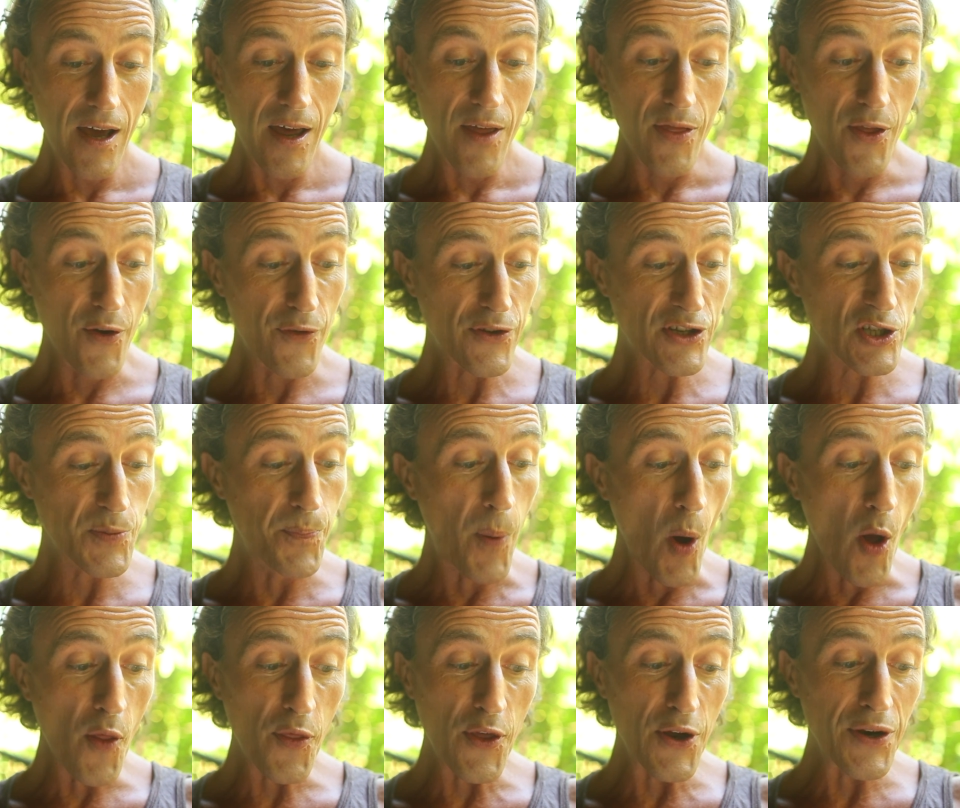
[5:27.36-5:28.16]
the
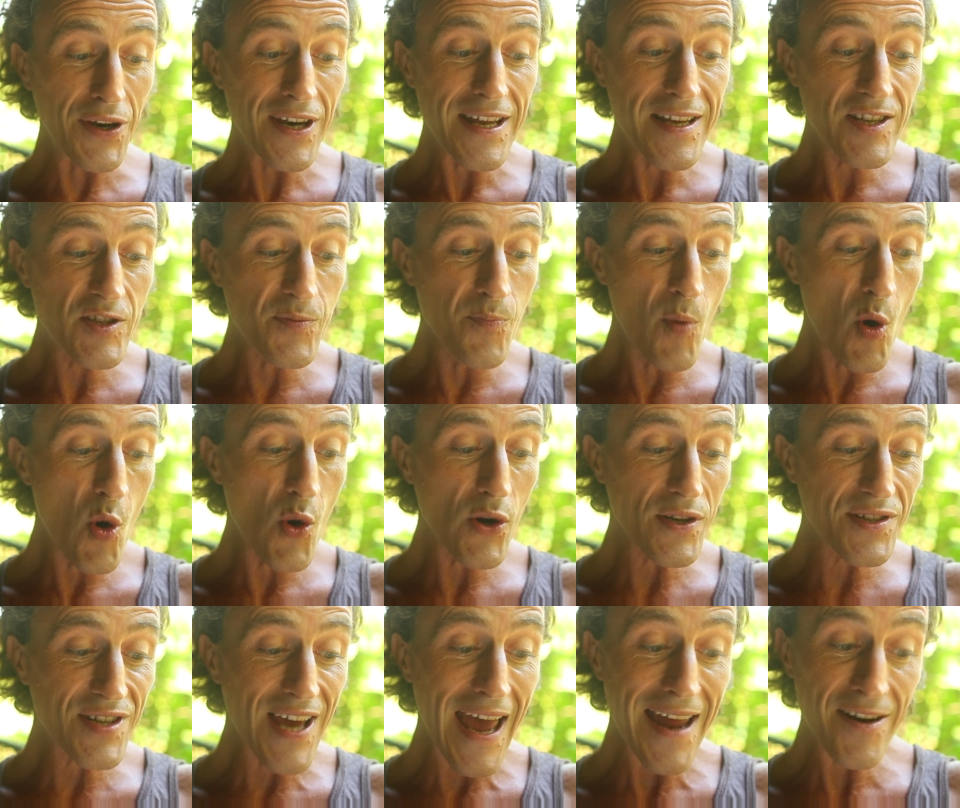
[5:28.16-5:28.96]
spot that needs
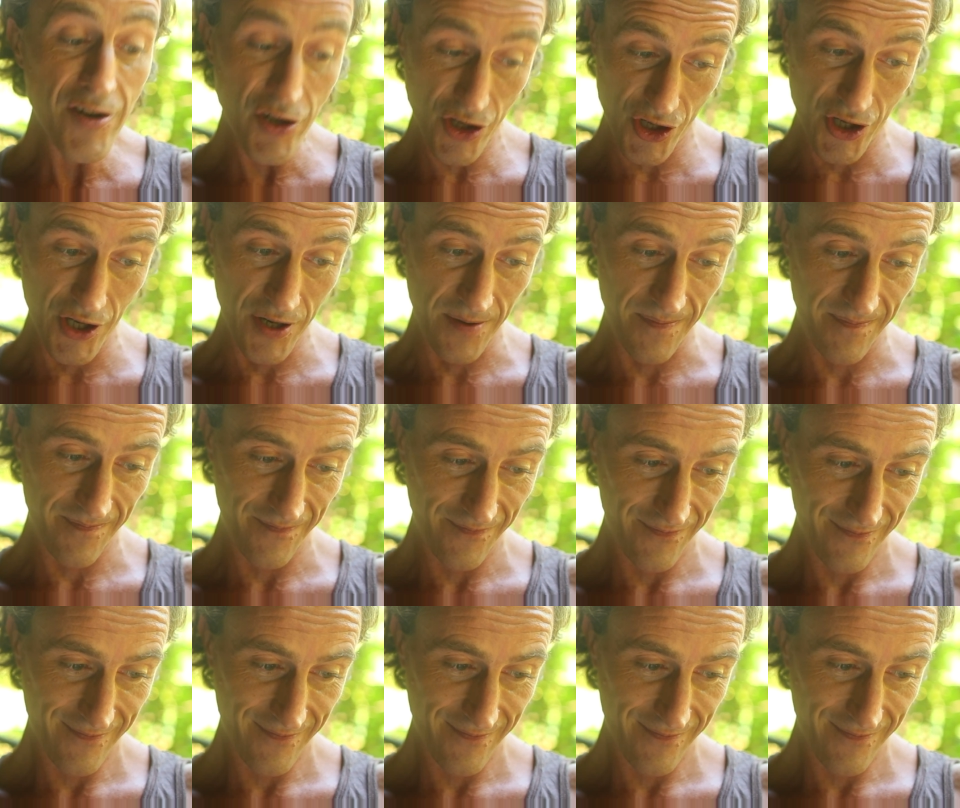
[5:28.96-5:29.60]
more attention.